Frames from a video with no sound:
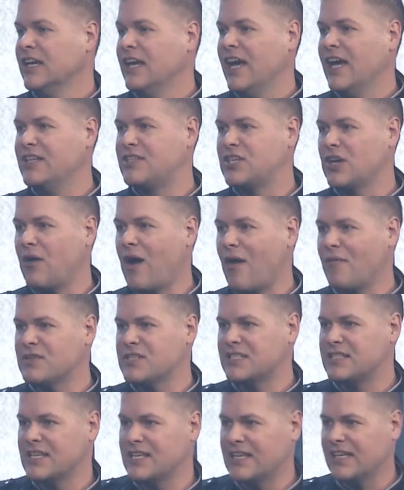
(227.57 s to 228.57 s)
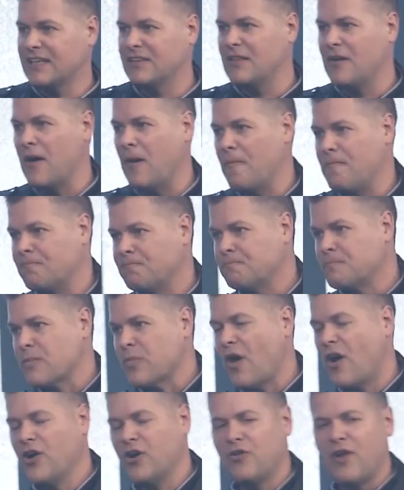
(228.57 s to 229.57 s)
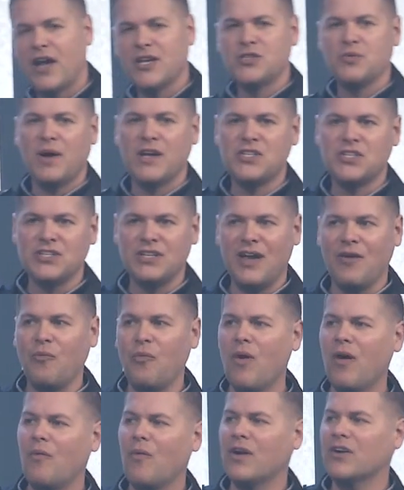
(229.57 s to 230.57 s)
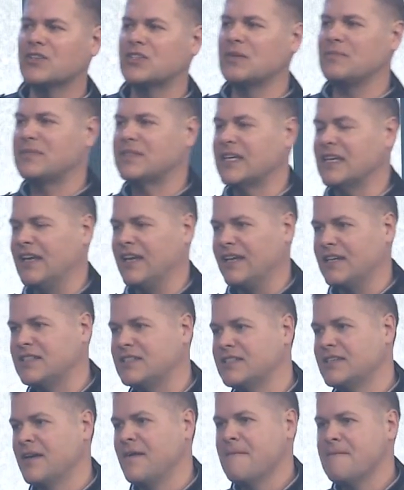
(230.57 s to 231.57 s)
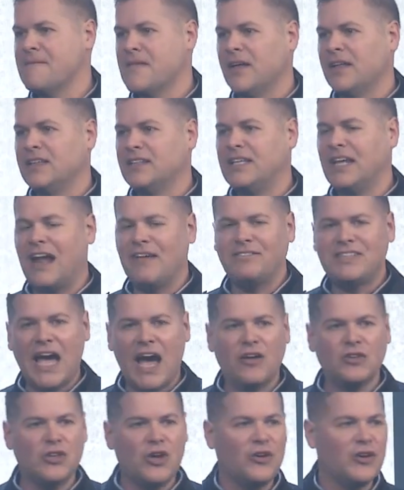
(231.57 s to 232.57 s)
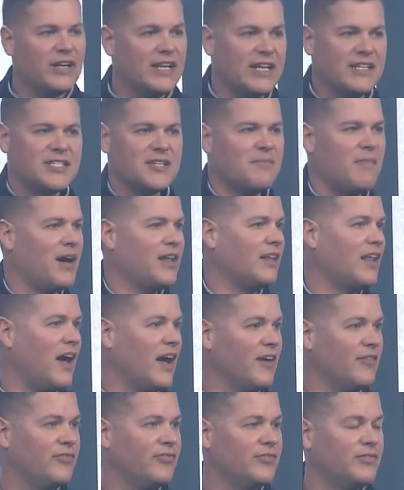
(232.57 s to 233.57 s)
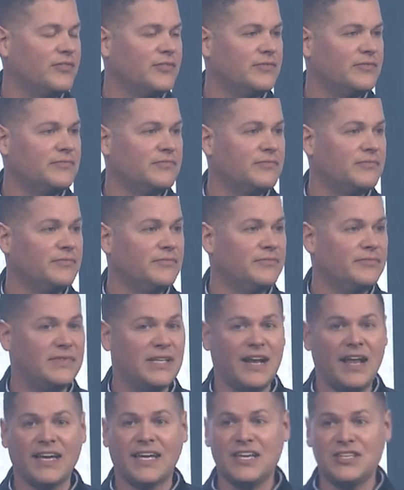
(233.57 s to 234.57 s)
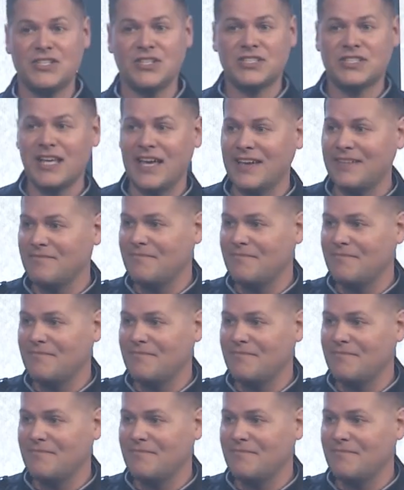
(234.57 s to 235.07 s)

And so I was thinking, though, on graduation day, what are some things that I've downloaded into my life that I could just say,